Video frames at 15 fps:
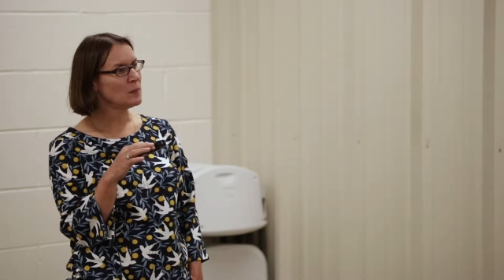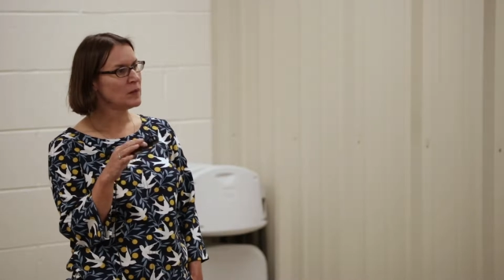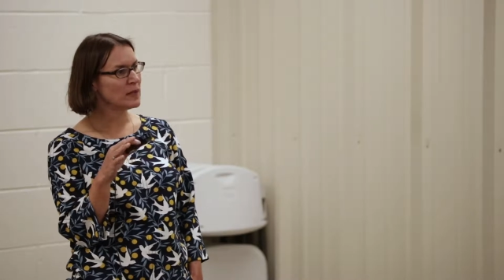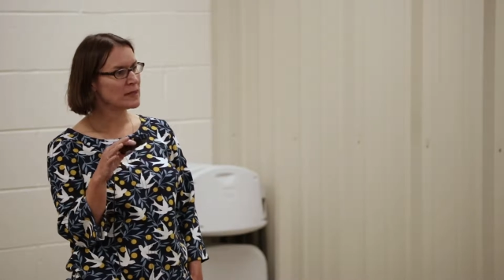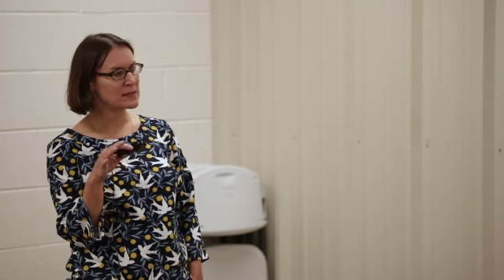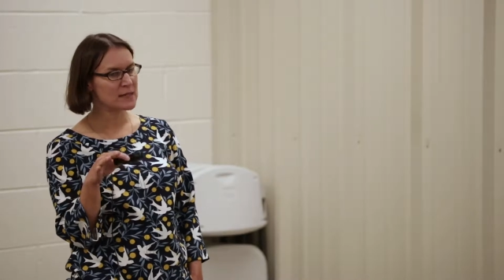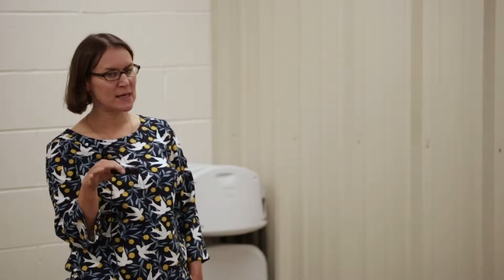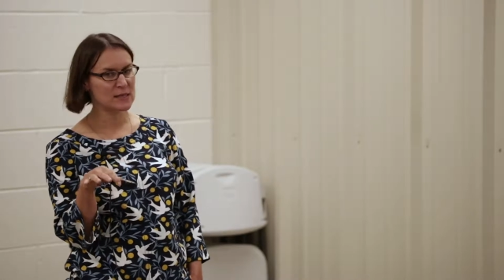
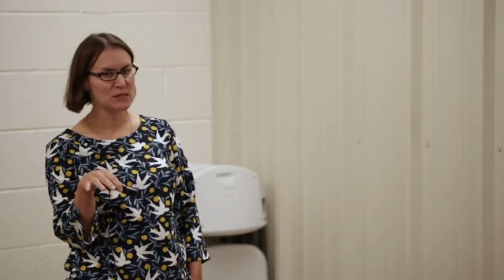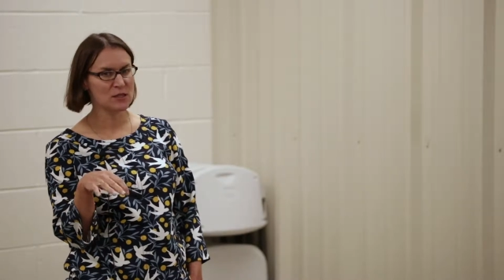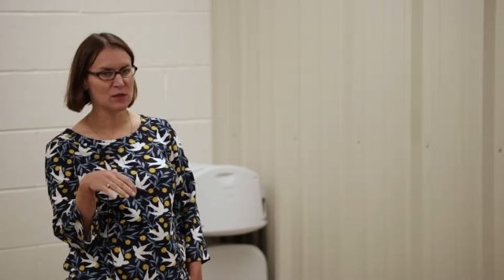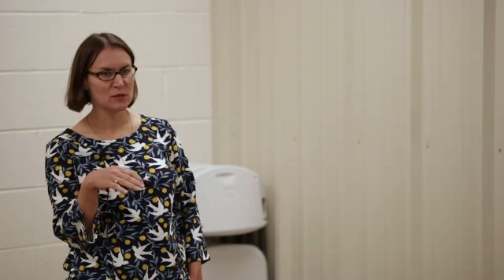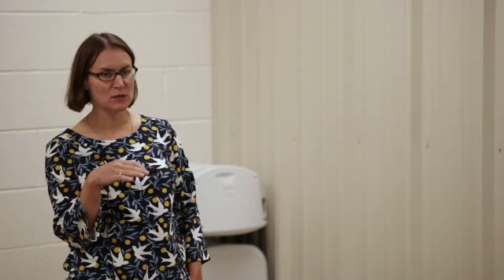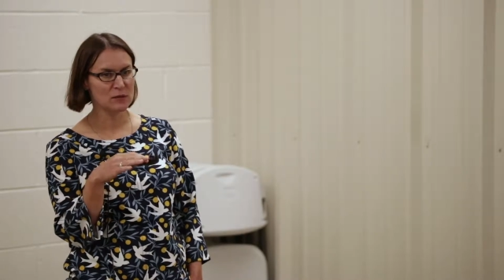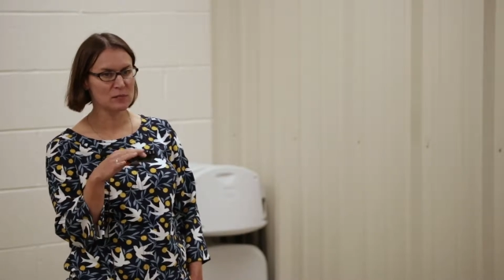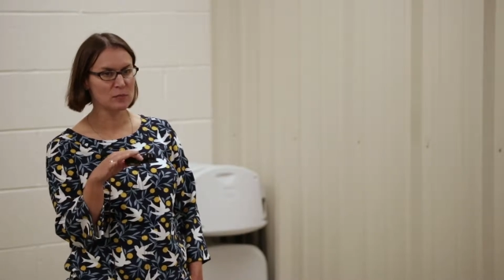because that's
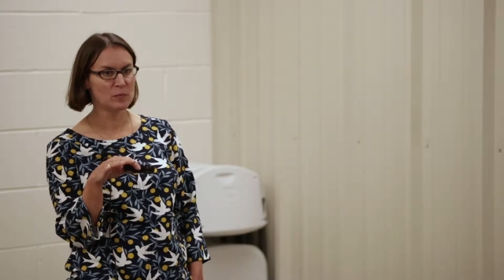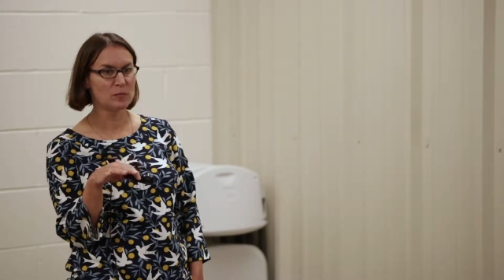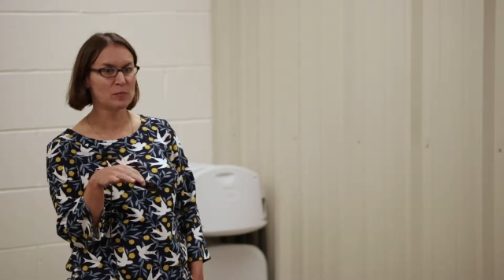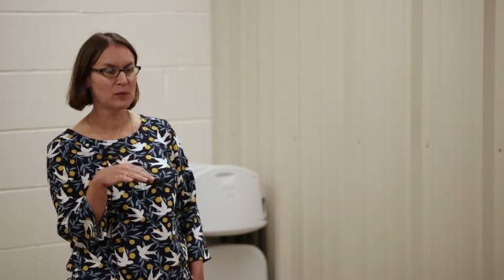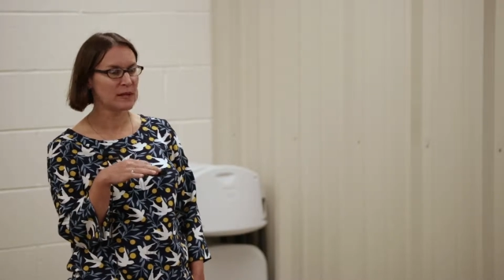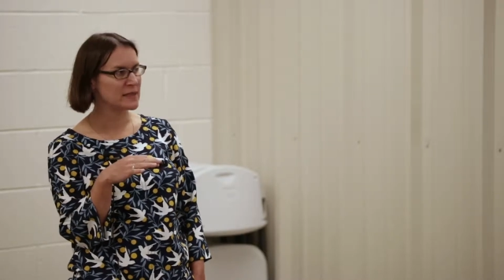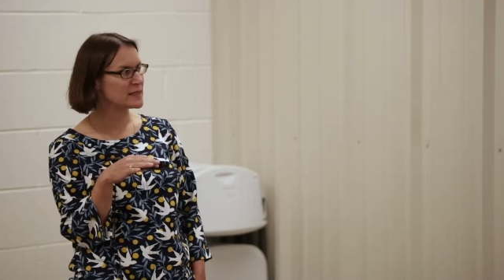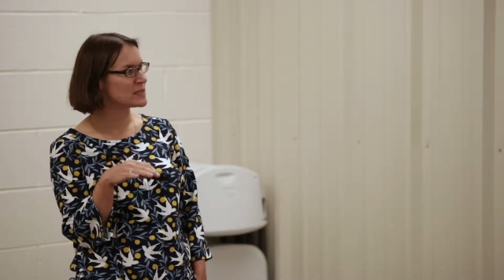good
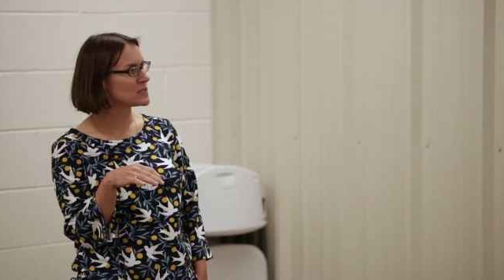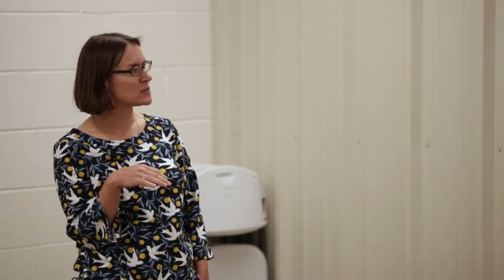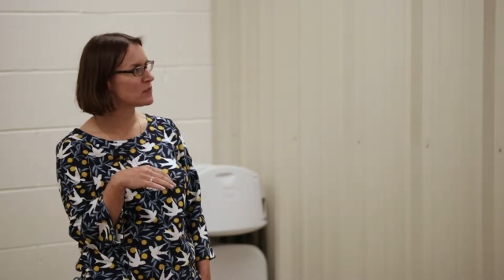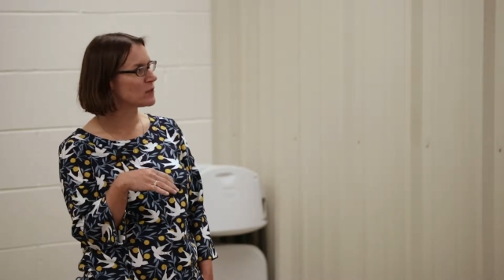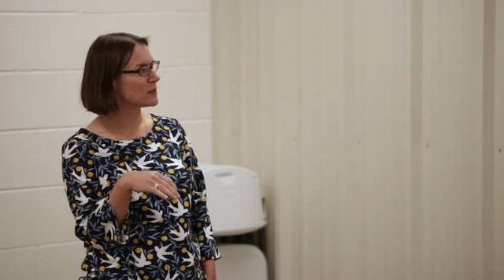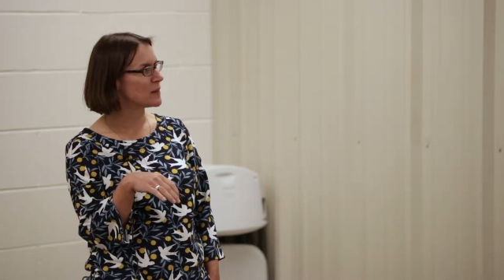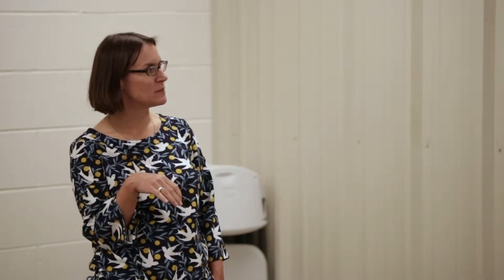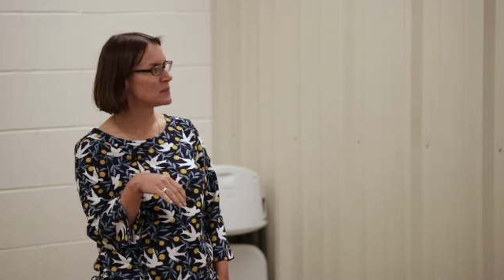places
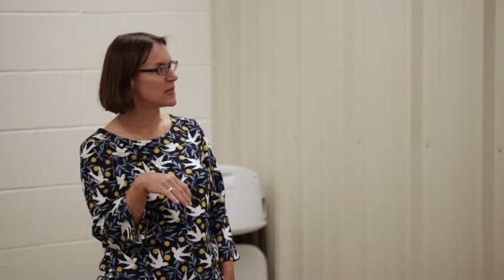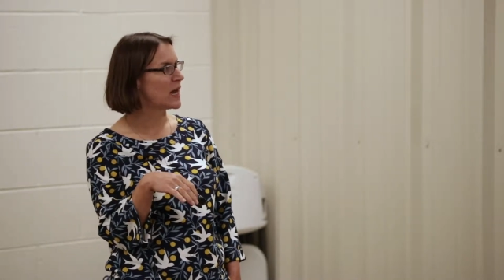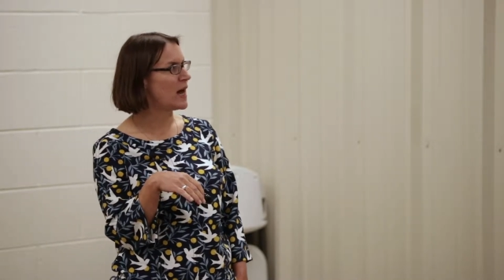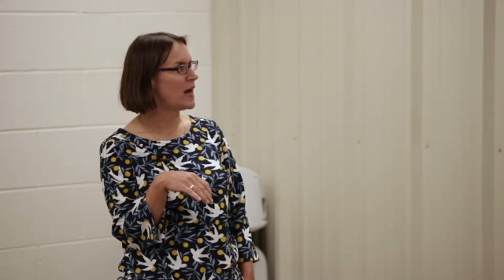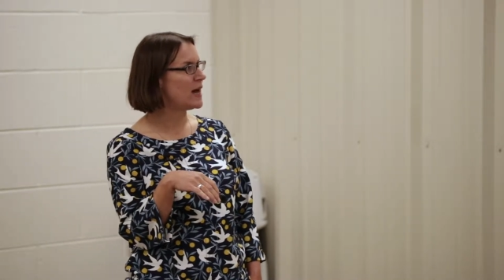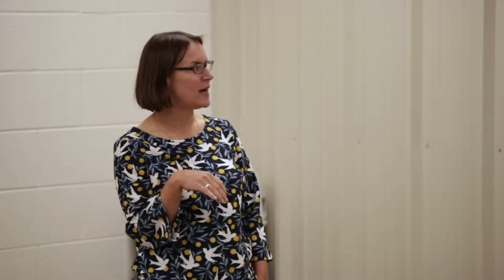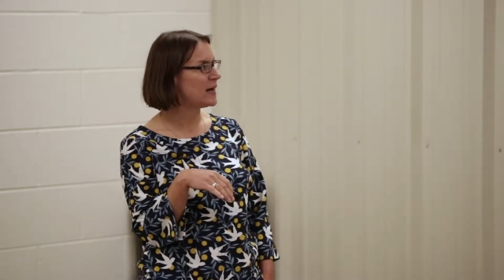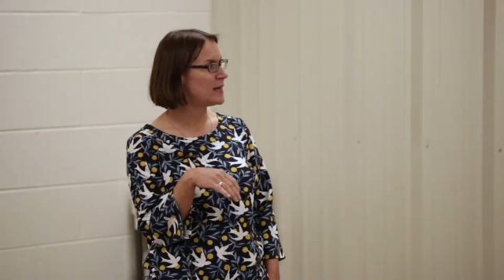for them to
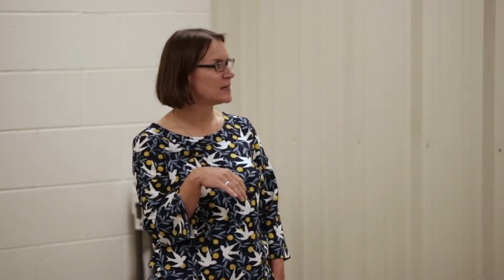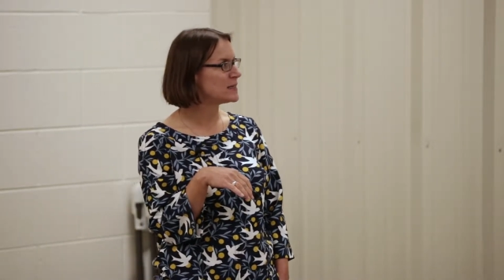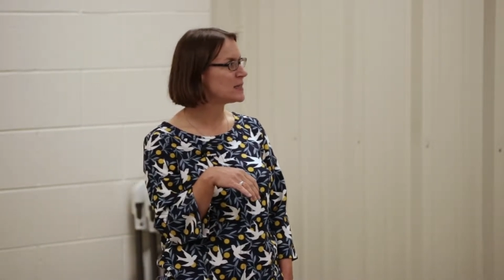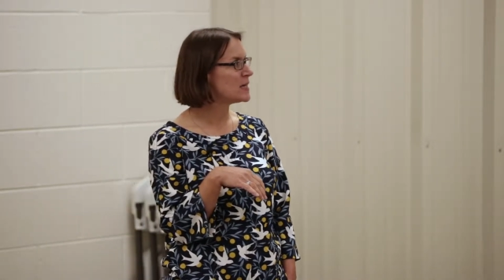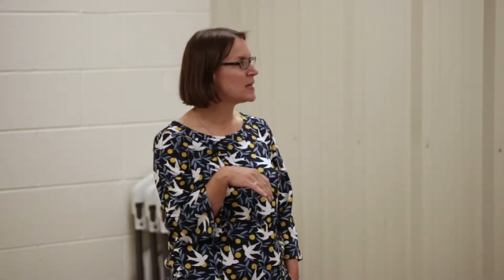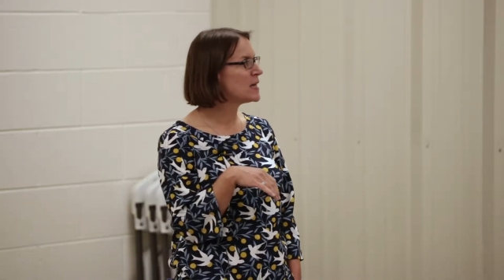hide.